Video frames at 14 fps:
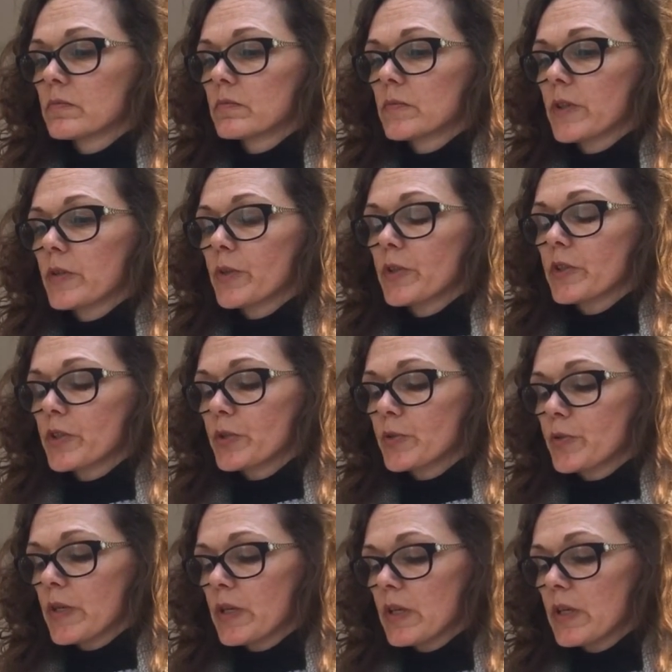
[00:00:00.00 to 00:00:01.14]
And when you're
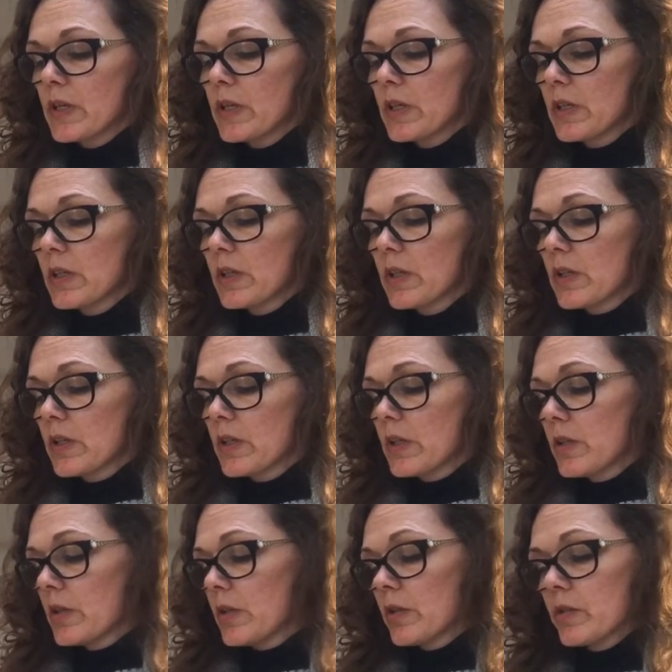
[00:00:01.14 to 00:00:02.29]
ready,
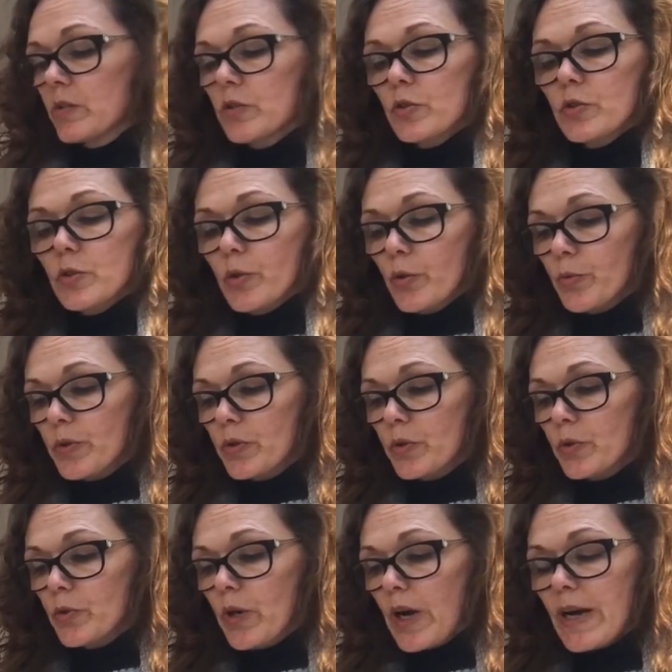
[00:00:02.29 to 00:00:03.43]
just open
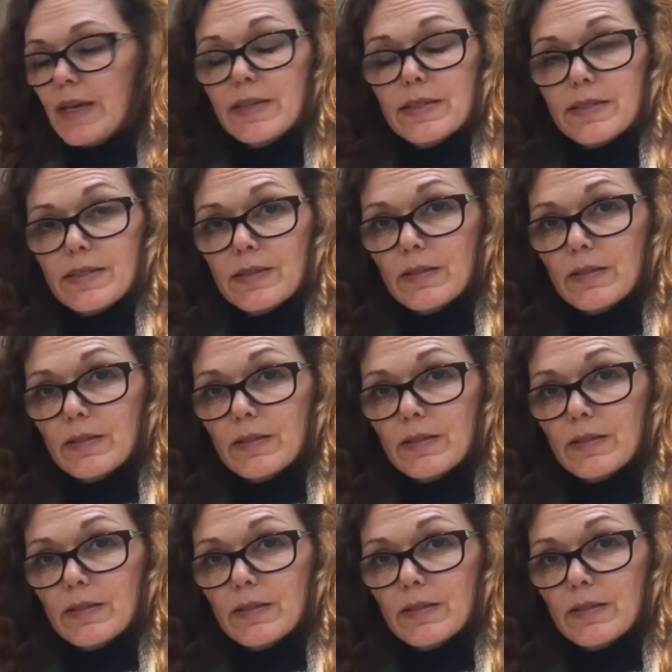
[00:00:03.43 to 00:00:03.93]
your eyes.